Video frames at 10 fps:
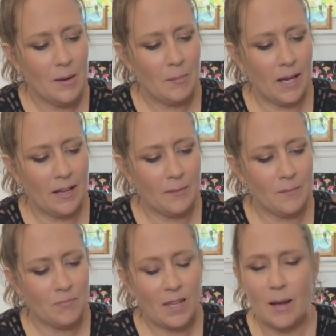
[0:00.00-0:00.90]
But
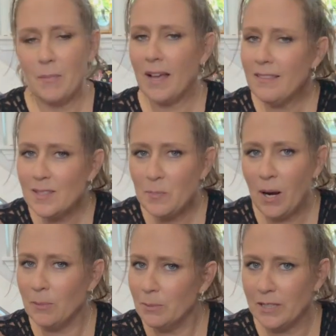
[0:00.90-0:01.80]
I made this
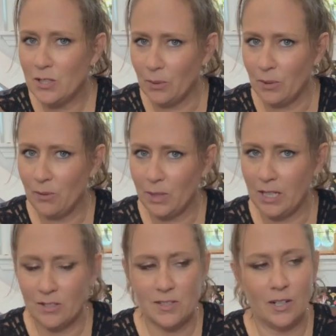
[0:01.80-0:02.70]
probably 2 or 3
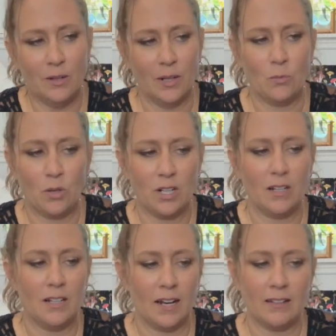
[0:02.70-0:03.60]
years ago and wore it
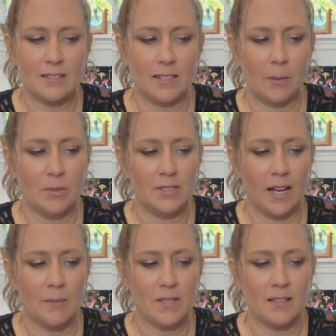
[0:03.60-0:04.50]
on a necklace a couple
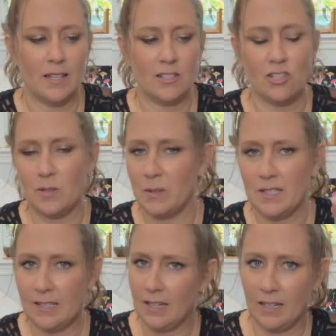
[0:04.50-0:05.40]
times, and then it's just been
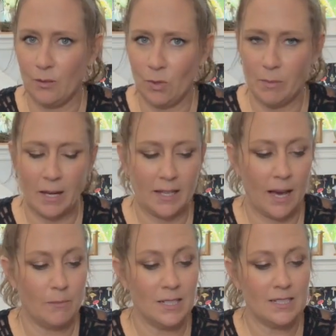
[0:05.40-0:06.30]
sitting in one of my
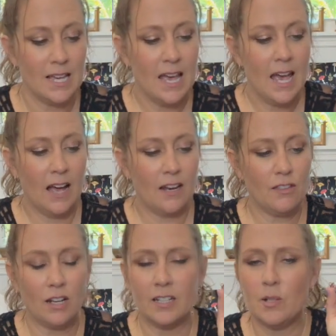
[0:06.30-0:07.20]
cabinets. And I
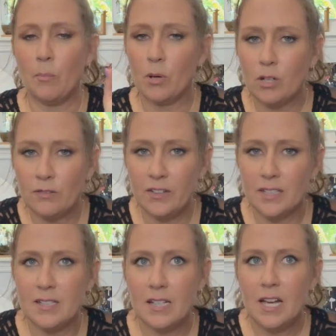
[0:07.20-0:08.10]
thought it's a
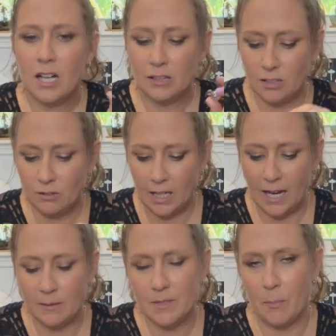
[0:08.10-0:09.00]
perfect little
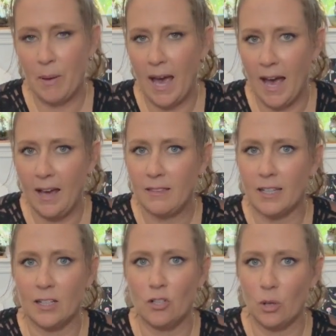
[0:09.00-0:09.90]
item to pack
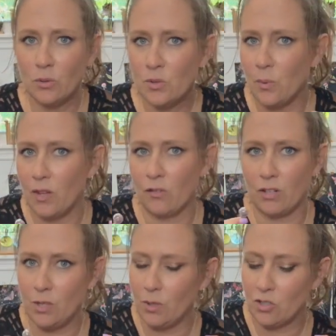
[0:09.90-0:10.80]
that goes with
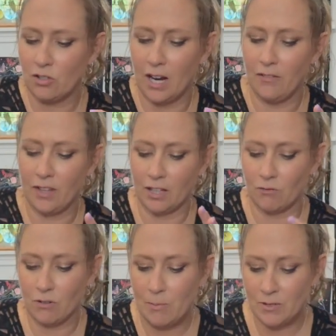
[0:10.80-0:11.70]
green witchcraft, that
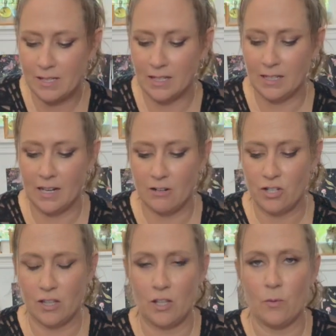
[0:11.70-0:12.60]
can represent an
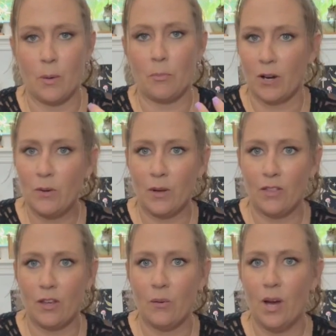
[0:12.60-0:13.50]
energy that you want to bring with
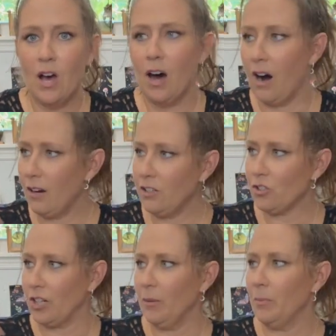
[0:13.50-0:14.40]
you on a
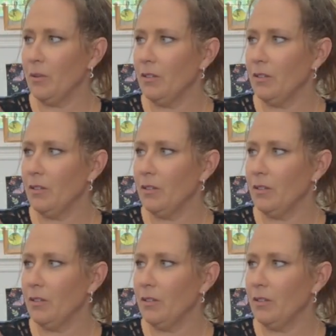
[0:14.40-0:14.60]
trip.